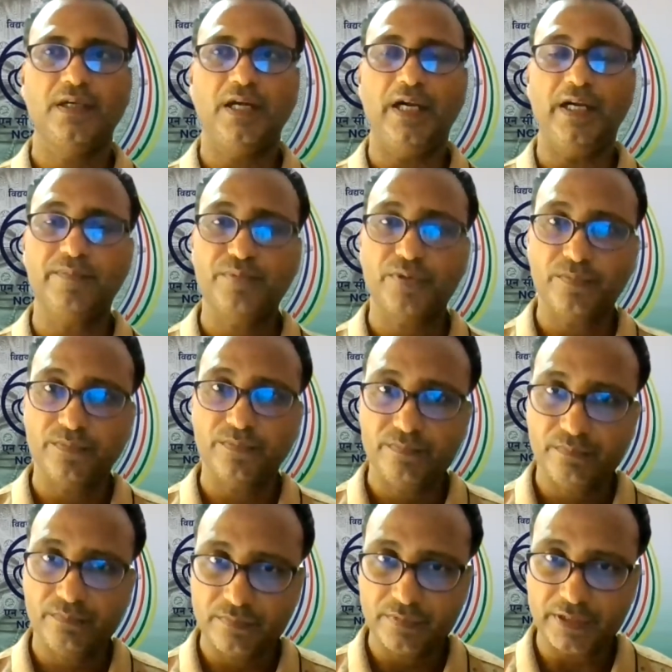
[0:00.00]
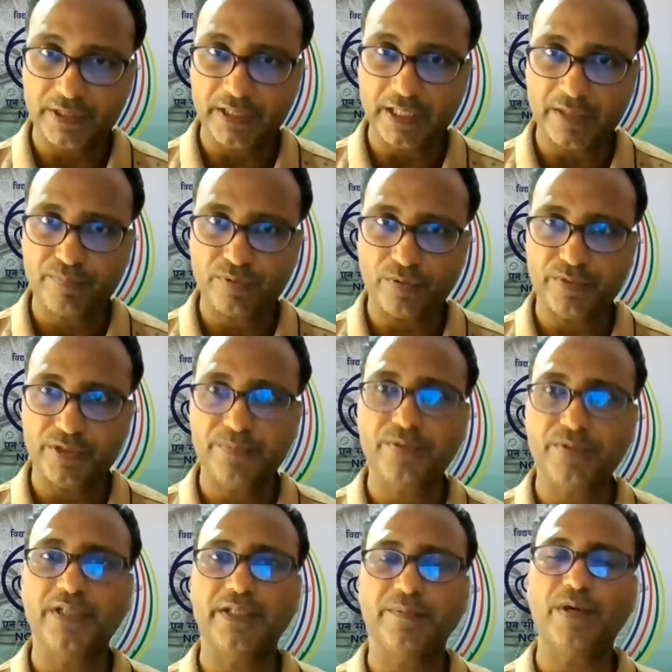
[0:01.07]
and they are from
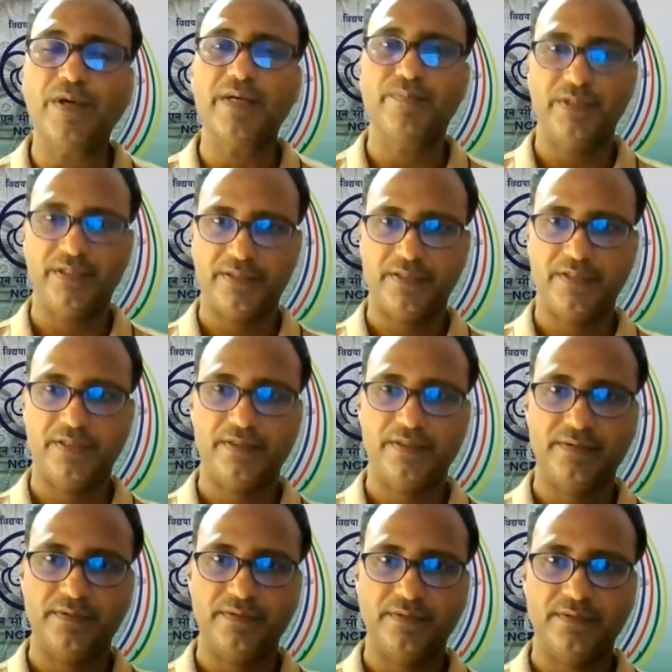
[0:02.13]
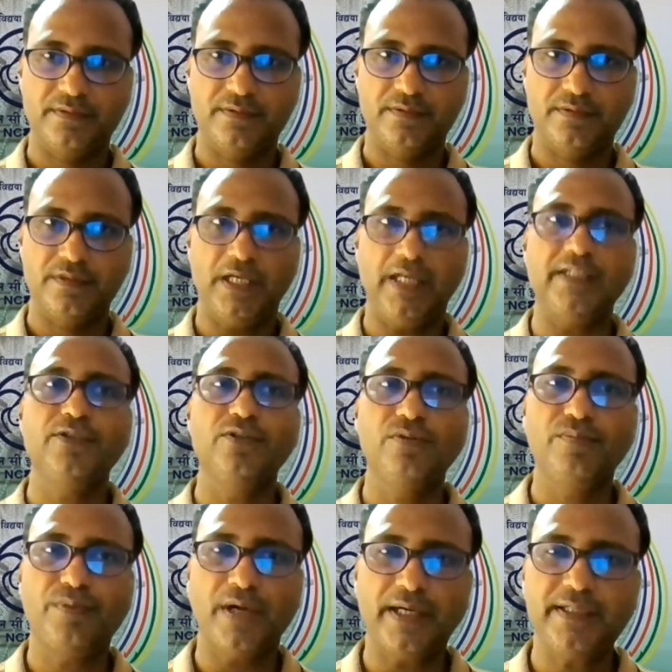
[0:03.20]
different departments. And you
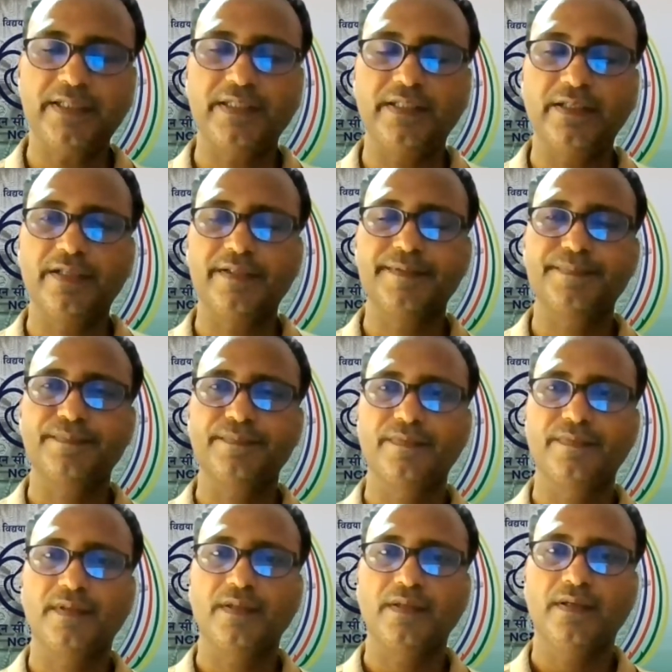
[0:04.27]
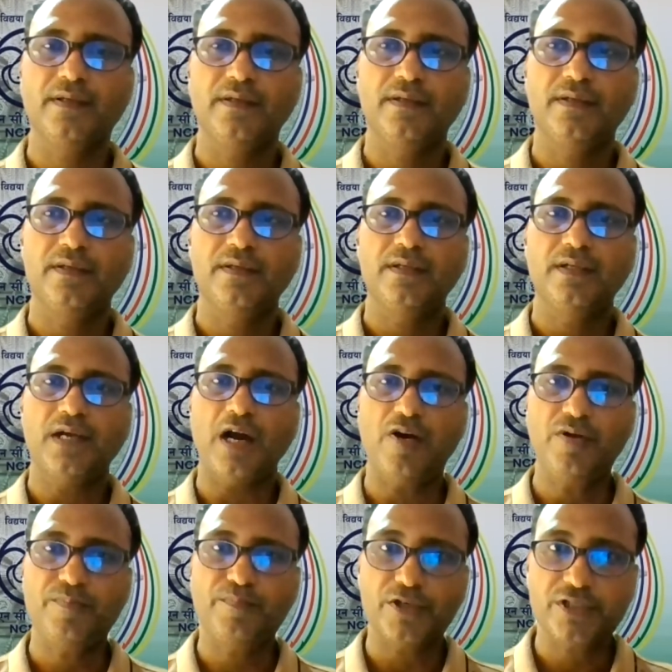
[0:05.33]
will find here
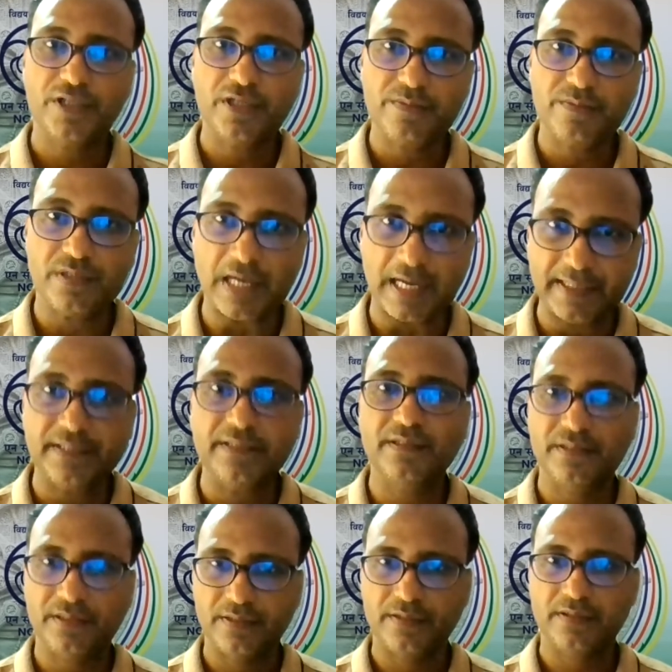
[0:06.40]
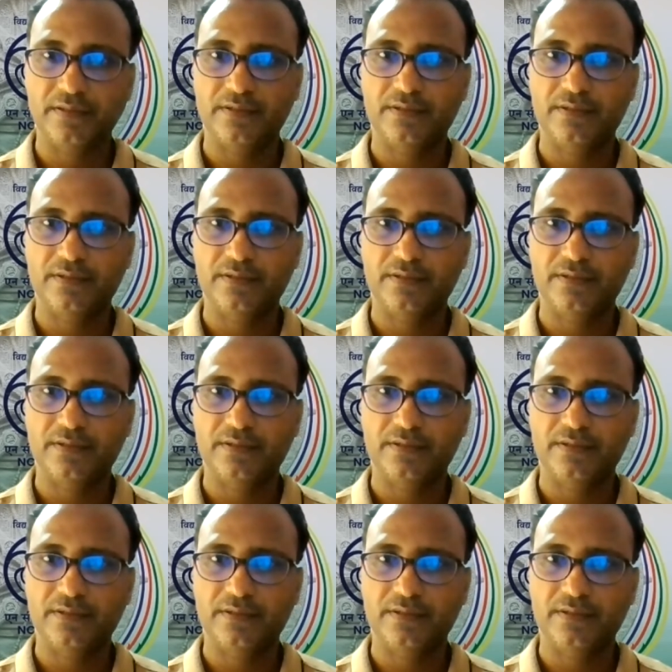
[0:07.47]
how a person of science